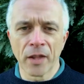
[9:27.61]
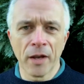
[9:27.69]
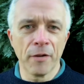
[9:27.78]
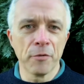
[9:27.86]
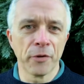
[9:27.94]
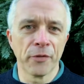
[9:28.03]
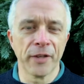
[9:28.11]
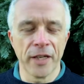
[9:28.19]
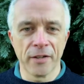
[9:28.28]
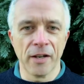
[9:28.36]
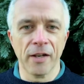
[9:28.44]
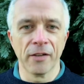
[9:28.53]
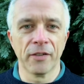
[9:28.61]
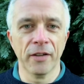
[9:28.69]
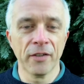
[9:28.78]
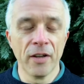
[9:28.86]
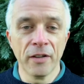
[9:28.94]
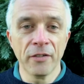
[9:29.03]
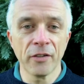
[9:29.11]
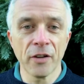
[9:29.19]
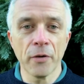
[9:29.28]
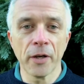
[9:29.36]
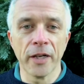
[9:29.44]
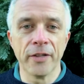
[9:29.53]
I always forget to ask this, just go
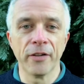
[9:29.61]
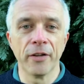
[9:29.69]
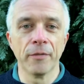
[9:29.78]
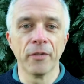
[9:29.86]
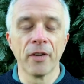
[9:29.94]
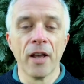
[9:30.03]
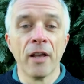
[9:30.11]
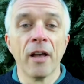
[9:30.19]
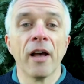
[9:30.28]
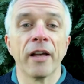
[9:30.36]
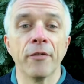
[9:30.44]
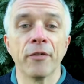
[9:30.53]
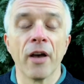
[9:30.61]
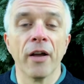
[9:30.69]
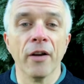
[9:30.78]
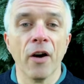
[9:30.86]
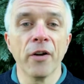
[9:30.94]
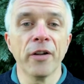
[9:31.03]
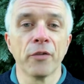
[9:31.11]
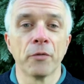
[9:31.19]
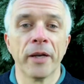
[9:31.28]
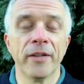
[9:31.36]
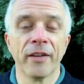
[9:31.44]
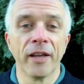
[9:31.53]
on iTunes, give us an honest
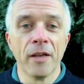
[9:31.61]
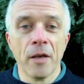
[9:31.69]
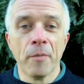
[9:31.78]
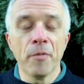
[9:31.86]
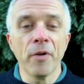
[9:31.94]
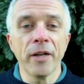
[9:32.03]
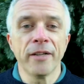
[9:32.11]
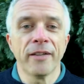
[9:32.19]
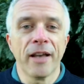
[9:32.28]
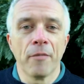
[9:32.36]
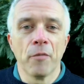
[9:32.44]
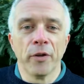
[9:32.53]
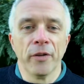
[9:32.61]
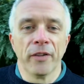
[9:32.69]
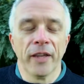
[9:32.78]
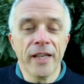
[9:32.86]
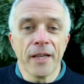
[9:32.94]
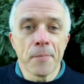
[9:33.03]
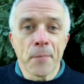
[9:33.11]
rating, but write down what you think.